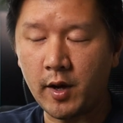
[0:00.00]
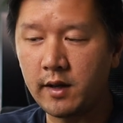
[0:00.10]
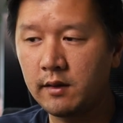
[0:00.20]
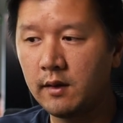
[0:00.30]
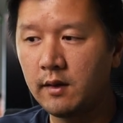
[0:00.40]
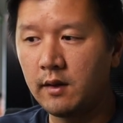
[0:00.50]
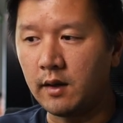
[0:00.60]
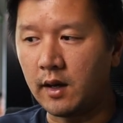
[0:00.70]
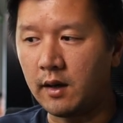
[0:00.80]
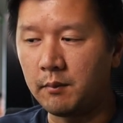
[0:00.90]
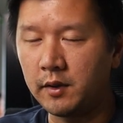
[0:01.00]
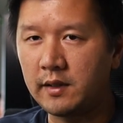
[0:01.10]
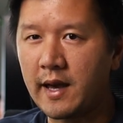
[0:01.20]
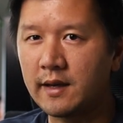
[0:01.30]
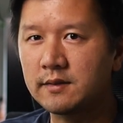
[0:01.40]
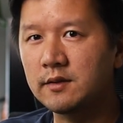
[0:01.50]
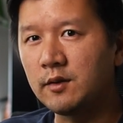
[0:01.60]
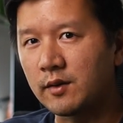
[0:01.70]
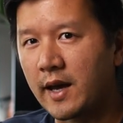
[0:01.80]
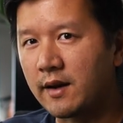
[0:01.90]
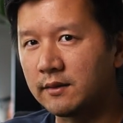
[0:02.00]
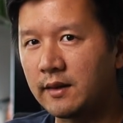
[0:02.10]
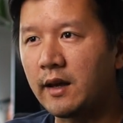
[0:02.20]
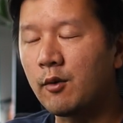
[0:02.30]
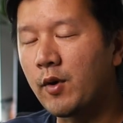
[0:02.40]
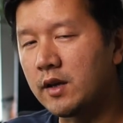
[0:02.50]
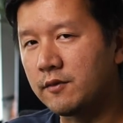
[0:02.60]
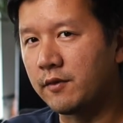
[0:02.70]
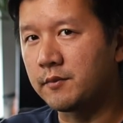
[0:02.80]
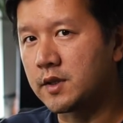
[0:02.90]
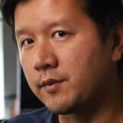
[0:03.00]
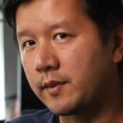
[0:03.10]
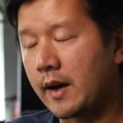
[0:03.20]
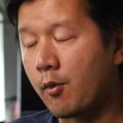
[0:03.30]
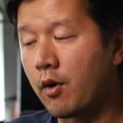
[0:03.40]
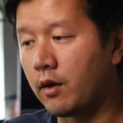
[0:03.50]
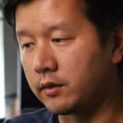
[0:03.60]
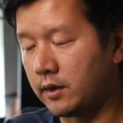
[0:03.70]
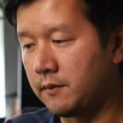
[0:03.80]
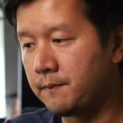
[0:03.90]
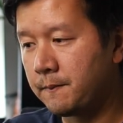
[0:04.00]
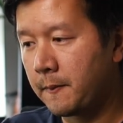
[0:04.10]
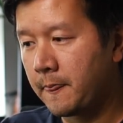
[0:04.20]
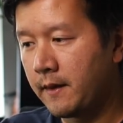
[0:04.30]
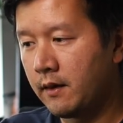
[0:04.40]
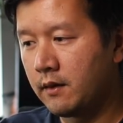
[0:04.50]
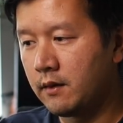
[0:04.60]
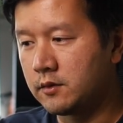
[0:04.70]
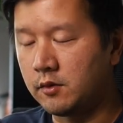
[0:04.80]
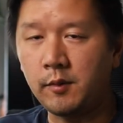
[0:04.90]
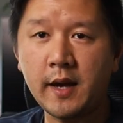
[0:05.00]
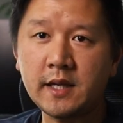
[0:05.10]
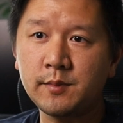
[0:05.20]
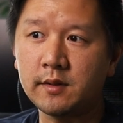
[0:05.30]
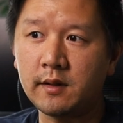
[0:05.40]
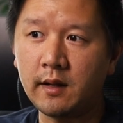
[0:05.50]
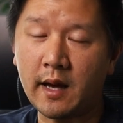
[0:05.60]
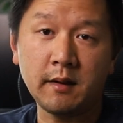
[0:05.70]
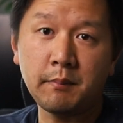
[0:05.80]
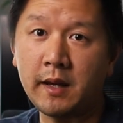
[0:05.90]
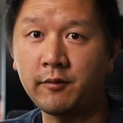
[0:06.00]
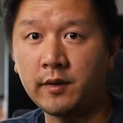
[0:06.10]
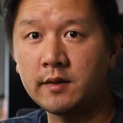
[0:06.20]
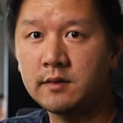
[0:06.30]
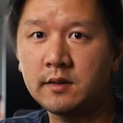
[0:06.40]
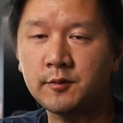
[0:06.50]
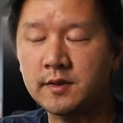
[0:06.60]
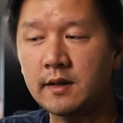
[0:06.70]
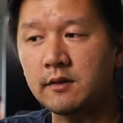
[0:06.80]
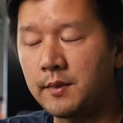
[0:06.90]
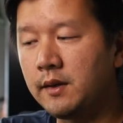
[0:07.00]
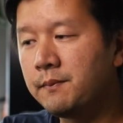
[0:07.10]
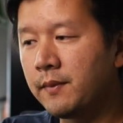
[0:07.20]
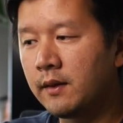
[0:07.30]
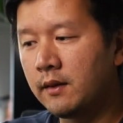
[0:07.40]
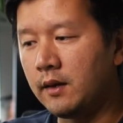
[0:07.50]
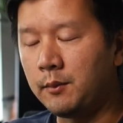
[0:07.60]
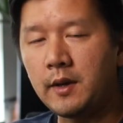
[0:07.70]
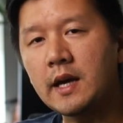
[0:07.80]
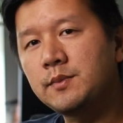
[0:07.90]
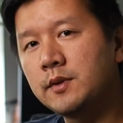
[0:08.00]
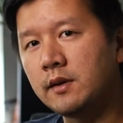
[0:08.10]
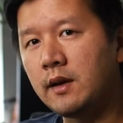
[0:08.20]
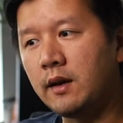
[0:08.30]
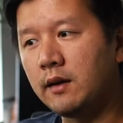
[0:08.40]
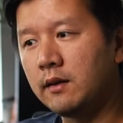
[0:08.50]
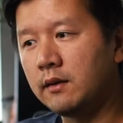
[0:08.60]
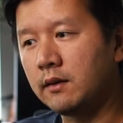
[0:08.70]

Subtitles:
ways. But that's, you know, kind of take away from some of that quality. So if you ask me today, I didn't pay for this, just was sent to me. If you ask me today